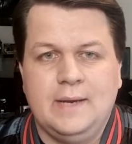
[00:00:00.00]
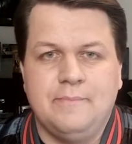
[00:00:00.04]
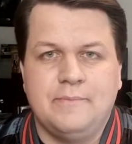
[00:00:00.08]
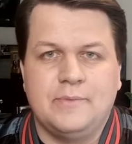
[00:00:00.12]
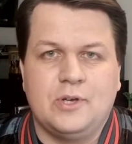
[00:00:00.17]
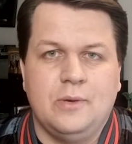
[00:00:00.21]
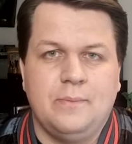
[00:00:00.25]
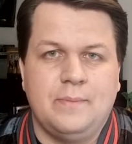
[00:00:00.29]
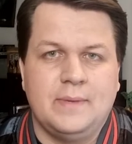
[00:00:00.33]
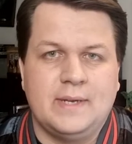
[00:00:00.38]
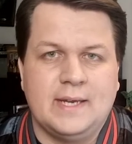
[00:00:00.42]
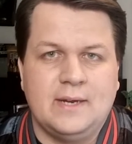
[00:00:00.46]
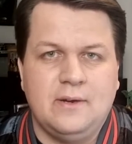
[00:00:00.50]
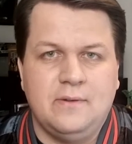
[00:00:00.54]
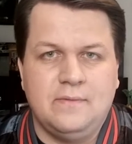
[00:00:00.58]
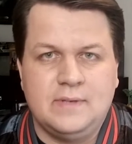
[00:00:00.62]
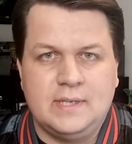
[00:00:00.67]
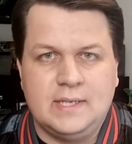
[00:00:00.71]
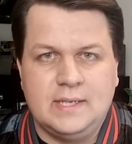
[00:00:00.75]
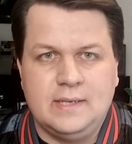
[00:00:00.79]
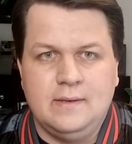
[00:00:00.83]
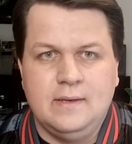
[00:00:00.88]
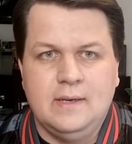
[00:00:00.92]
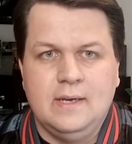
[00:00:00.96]
coming out.
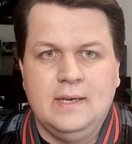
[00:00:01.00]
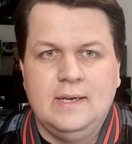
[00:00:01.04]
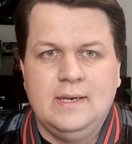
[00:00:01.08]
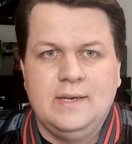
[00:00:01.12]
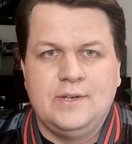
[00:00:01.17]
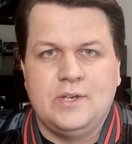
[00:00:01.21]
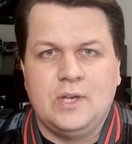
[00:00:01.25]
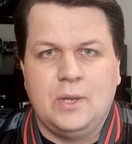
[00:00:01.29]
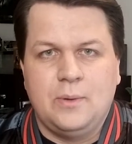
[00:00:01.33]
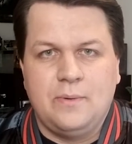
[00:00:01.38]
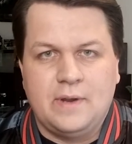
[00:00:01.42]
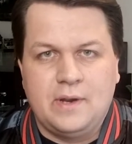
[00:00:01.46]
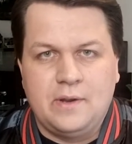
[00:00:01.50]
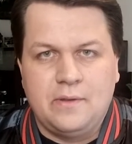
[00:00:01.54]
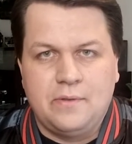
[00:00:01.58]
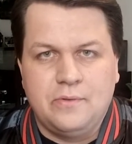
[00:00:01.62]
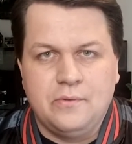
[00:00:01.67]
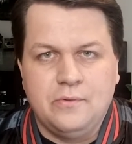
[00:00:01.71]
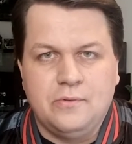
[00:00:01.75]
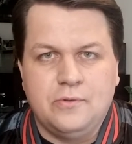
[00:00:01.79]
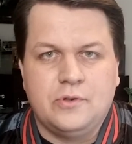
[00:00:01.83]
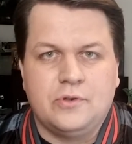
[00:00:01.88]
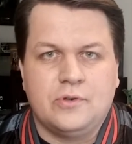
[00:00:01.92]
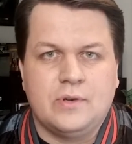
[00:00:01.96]
Obviously, you know, we've had a
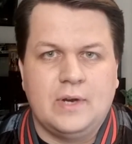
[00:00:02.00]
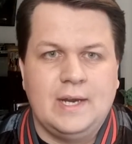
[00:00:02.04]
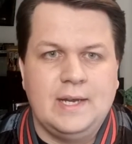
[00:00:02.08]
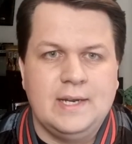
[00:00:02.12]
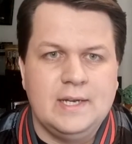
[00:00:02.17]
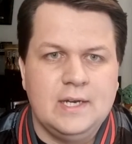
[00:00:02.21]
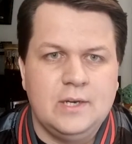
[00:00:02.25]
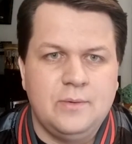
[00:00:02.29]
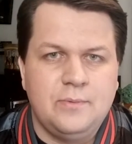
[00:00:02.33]
Thor trailer.